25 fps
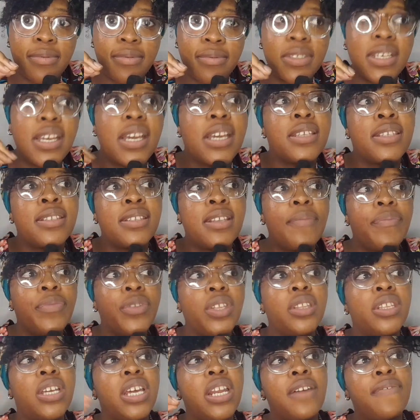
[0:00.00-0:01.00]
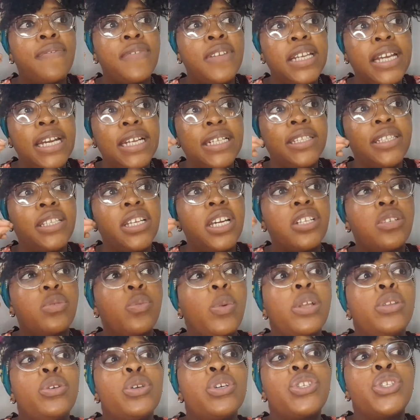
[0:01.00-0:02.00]
There is something that I've learned that
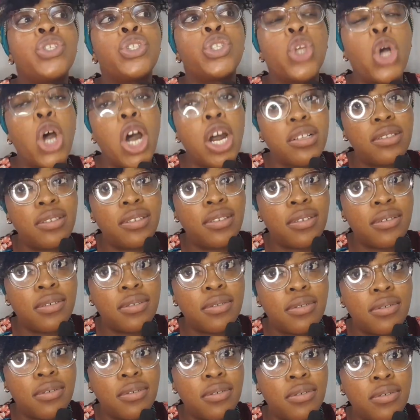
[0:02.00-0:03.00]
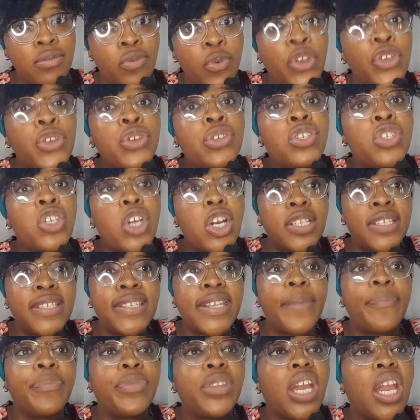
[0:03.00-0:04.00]
when you start
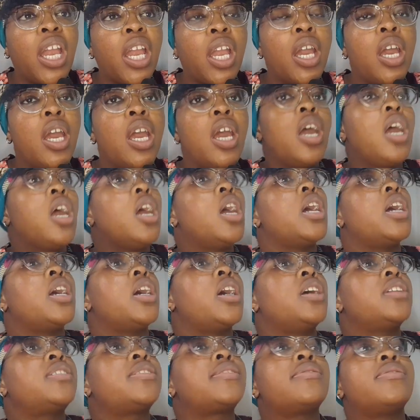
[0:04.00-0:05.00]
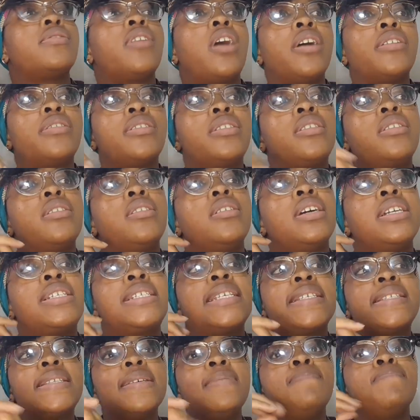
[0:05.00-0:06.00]
something, it's not, it
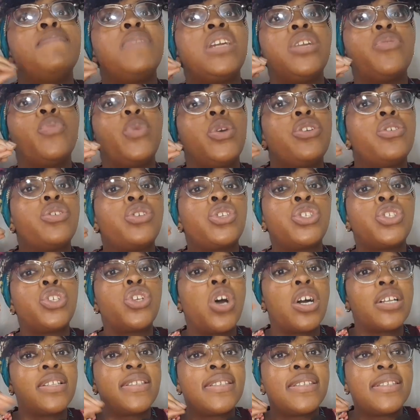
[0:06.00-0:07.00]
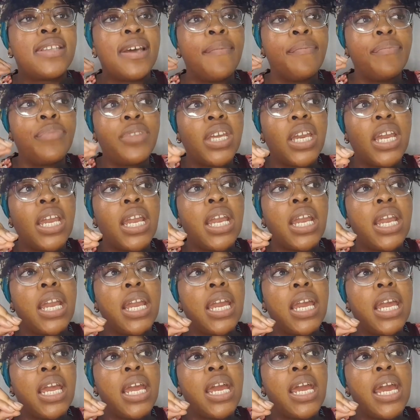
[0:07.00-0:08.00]
doesn't mean when you start something
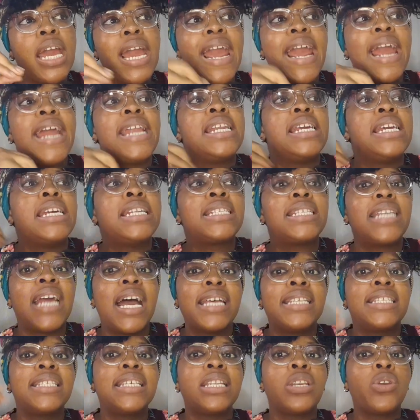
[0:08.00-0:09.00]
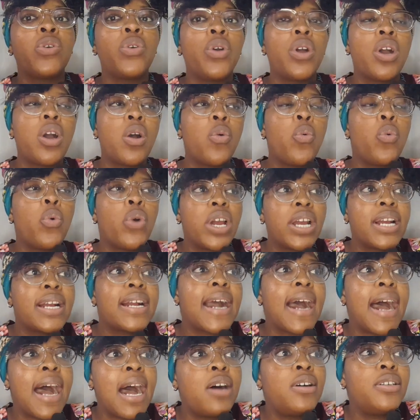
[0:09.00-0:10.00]
and it doesn't work
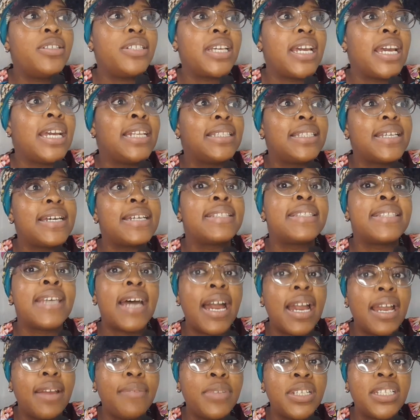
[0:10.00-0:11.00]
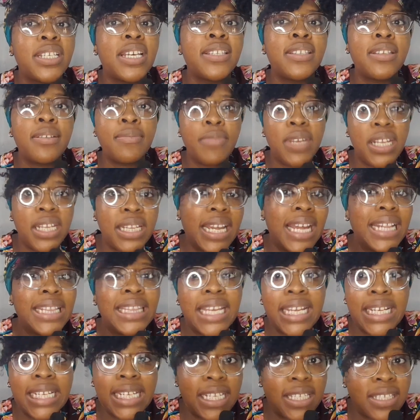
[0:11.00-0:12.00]
out at that time, it doesn't mean that
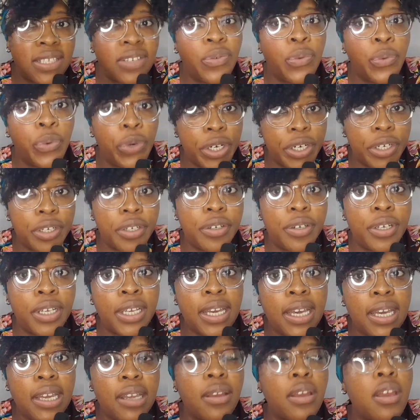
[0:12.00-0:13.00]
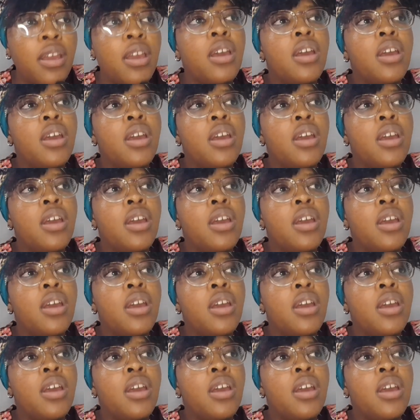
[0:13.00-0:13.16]
thing doesn't work, okay?